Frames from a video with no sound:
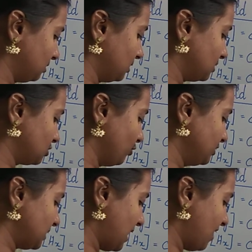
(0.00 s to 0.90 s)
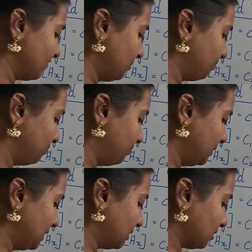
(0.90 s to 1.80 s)
is going to have the
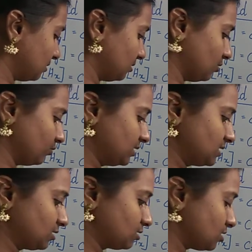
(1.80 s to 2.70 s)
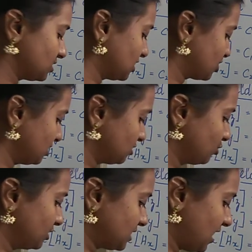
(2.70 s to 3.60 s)
peak. Now this cross section is
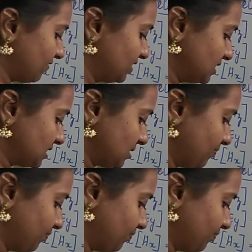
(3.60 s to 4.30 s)
going to have this